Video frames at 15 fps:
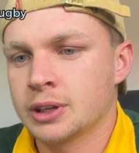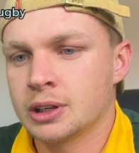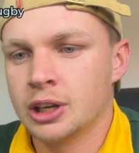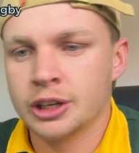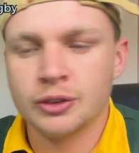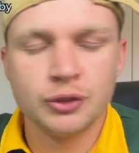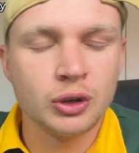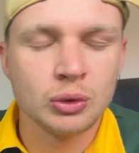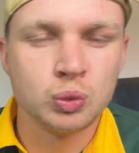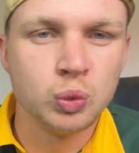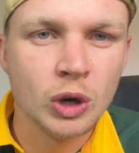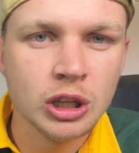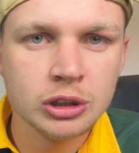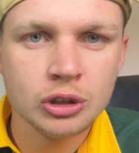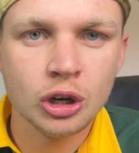Like, you've got
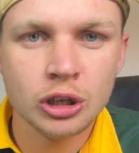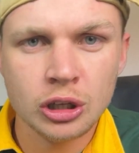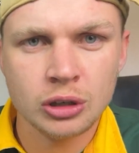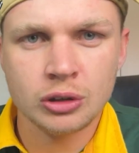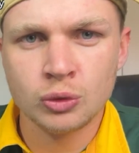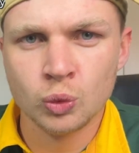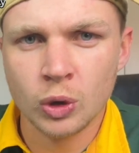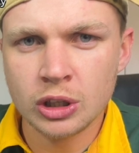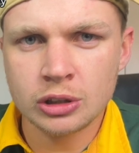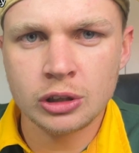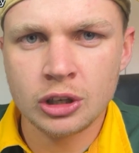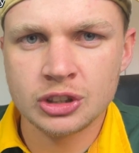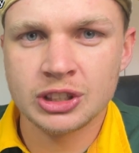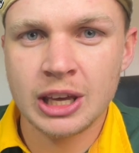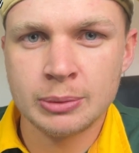
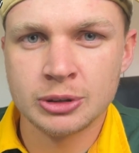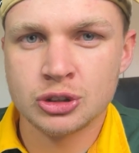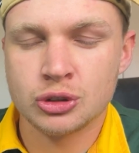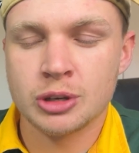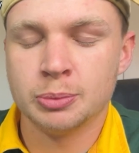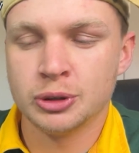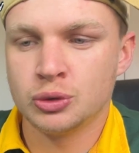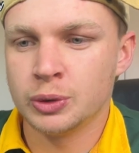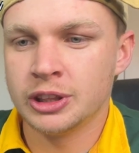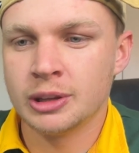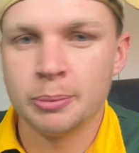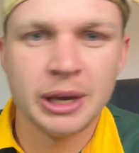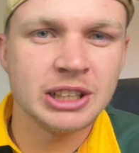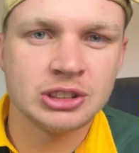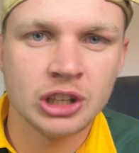world-class chemistry between the
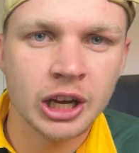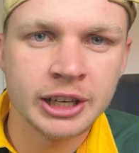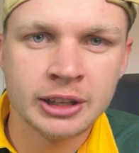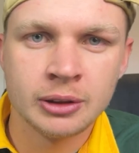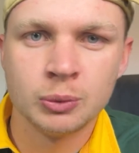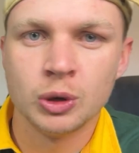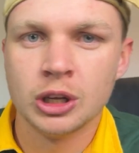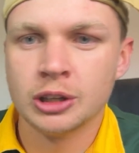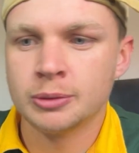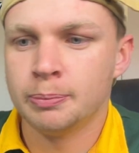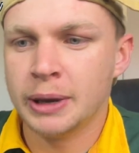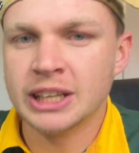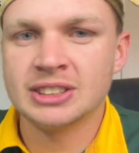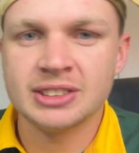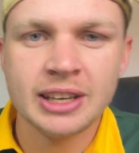best 9 in the world,
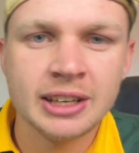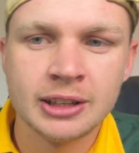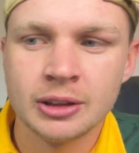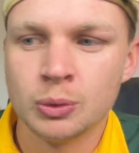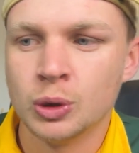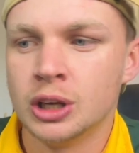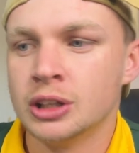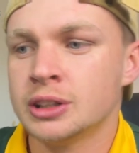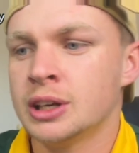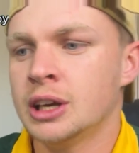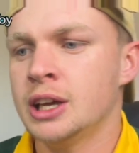best 10 in the world,